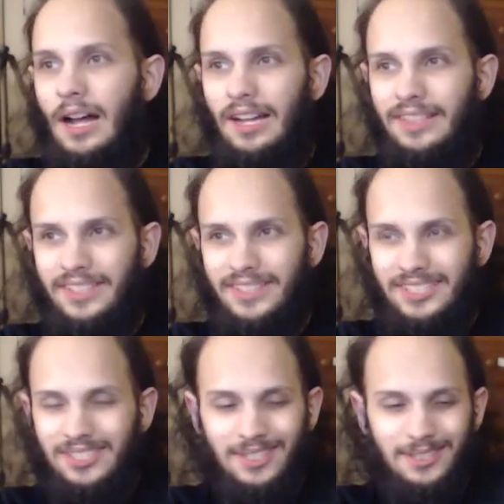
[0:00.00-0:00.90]
I think
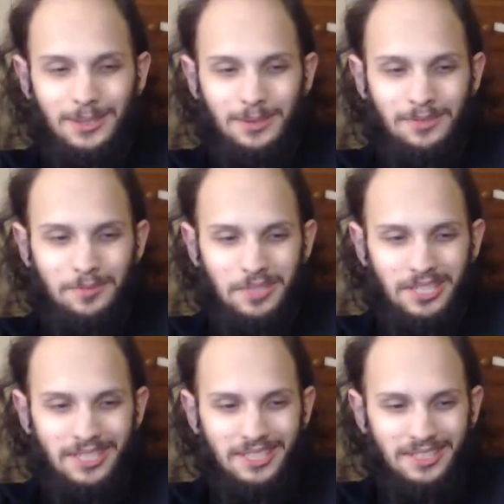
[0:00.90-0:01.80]
that's going to do it for
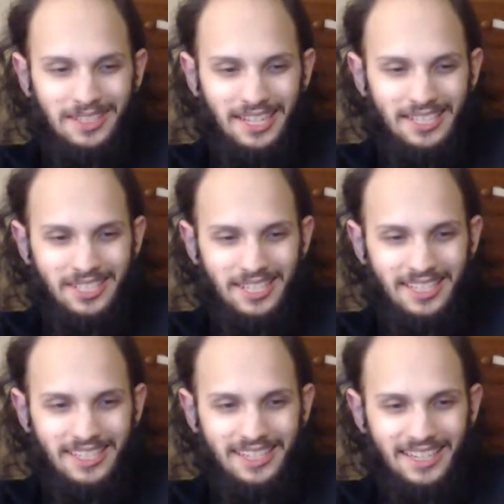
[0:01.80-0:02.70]
me as
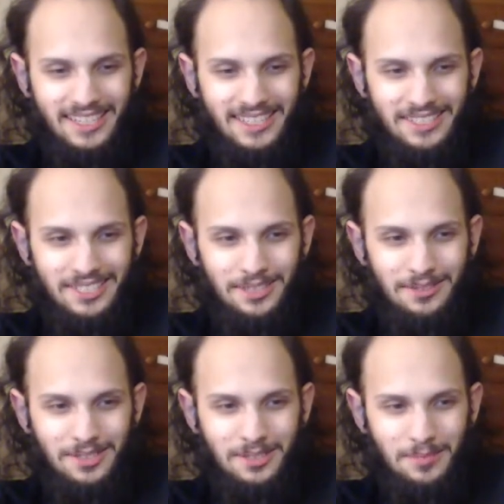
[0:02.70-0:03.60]
I
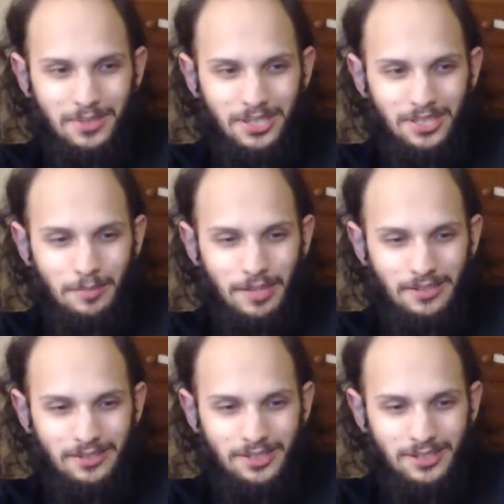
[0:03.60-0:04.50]
continue to complain
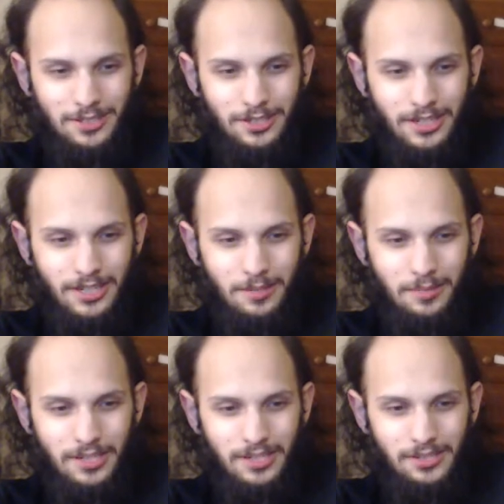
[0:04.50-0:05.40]
about Star Trek
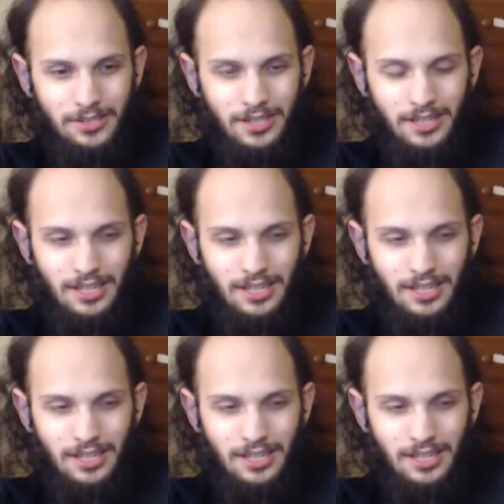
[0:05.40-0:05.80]
Enterprise.